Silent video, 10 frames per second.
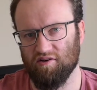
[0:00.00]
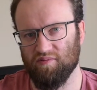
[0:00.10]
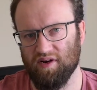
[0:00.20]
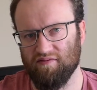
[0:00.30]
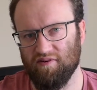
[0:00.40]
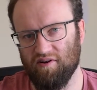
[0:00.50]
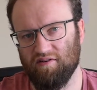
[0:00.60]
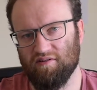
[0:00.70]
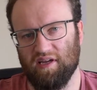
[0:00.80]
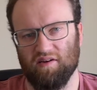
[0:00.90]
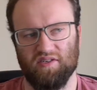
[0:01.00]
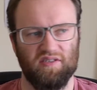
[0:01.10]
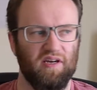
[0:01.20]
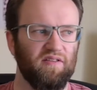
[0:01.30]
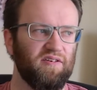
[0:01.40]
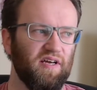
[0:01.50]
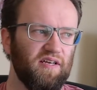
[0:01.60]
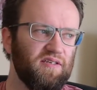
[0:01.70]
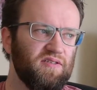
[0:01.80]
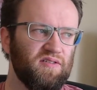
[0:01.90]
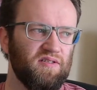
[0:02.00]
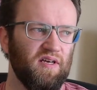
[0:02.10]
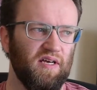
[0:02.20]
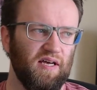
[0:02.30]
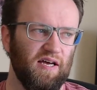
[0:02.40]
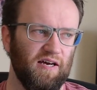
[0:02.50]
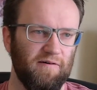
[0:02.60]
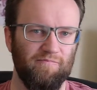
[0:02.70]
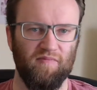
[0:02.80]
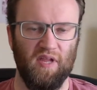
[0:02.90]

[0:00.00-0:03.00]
on my phone counting down the days. I